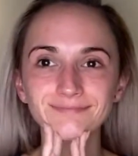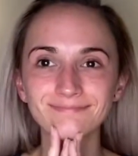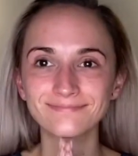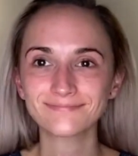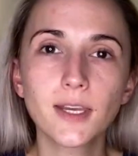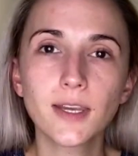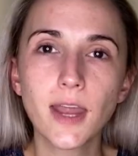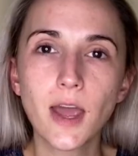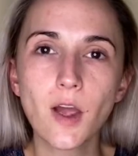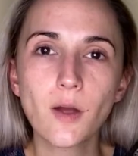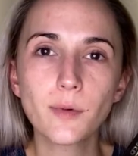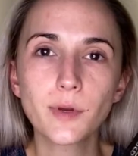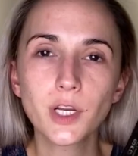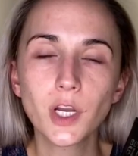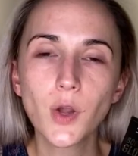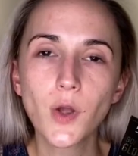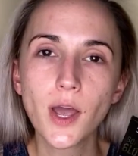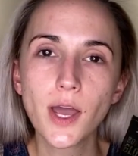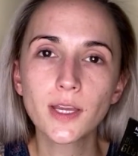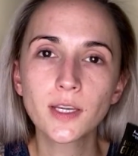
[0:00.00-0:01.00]
Now I'm going to
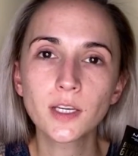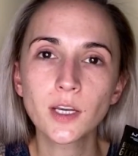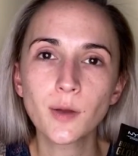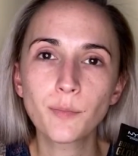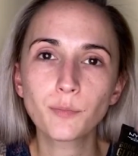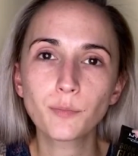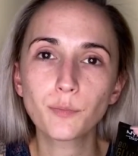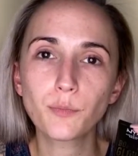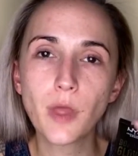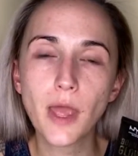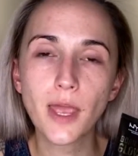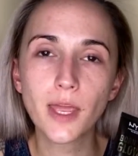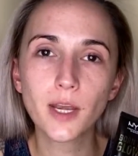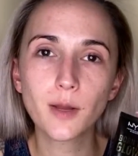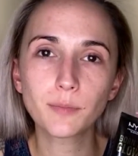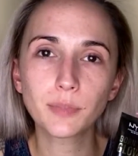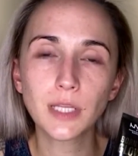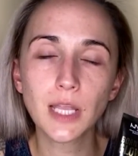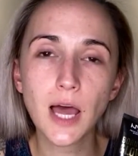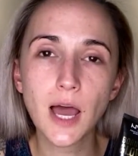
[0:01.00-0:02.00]
go ahead and
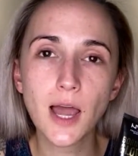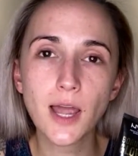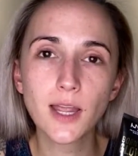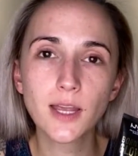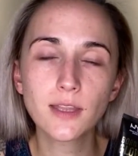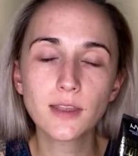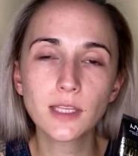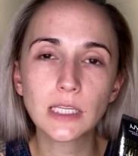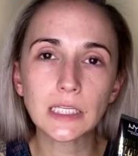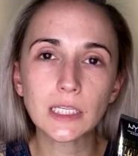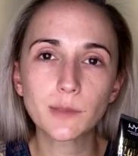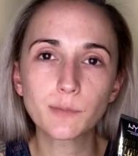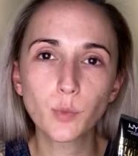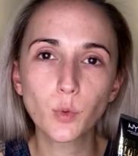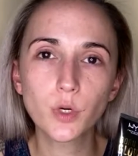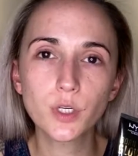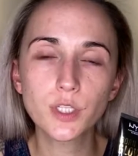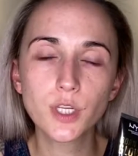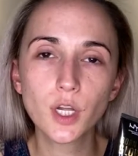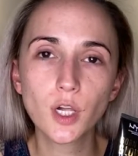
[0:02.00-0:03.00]
apply the
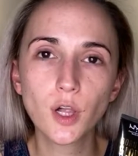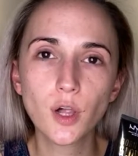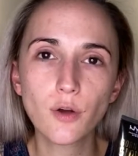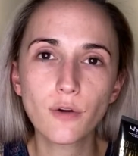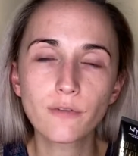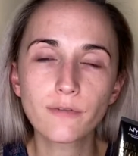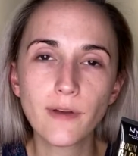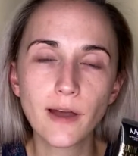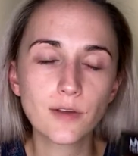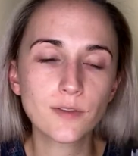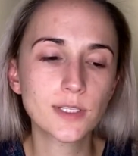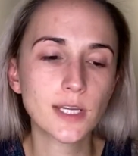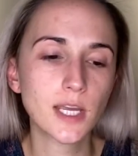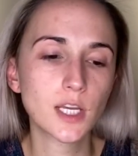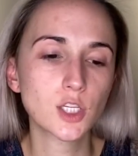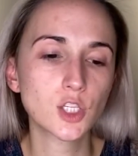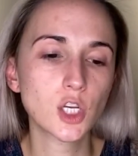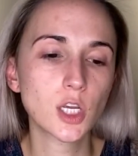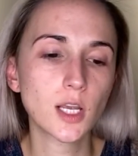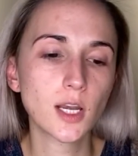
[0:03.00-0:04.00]
Born to Glow
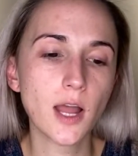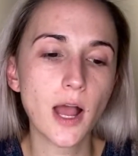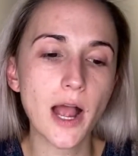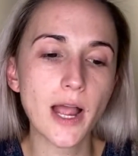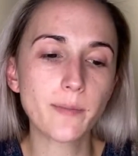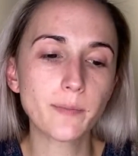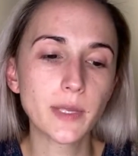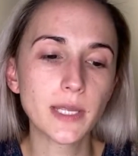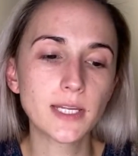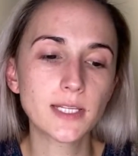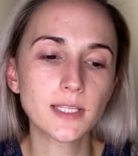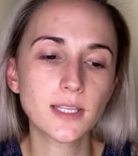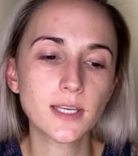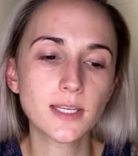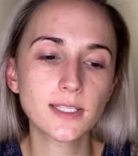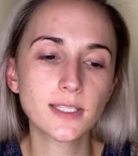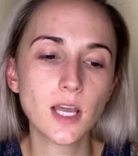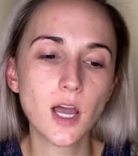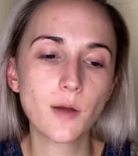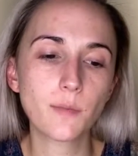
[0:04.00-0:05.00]
foundation. I picked
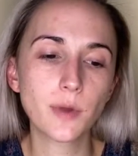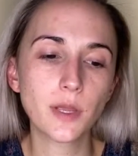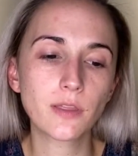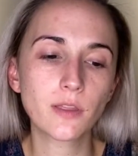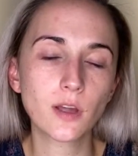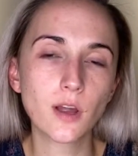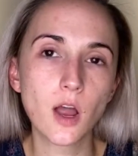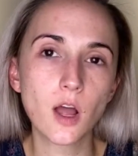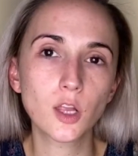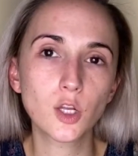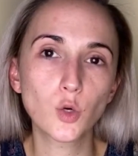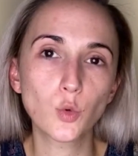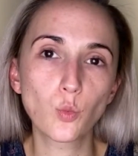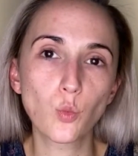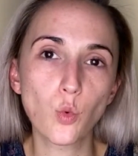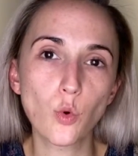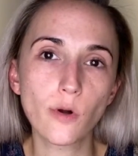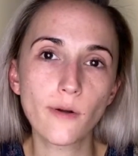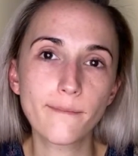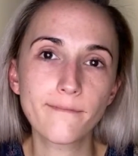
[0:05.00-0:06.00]
this up in the color
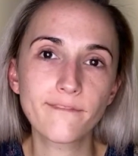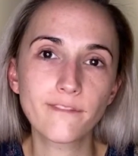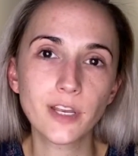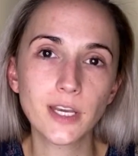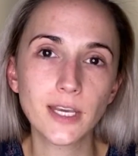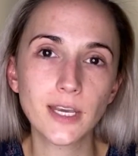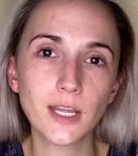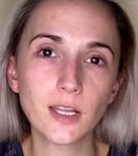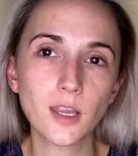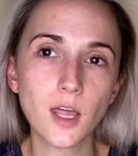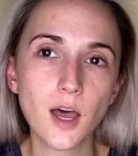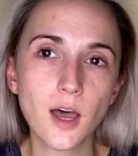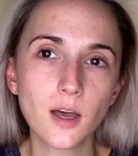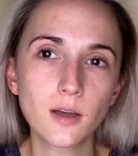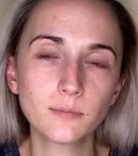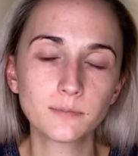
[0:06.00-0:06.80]
Warm Vanilla.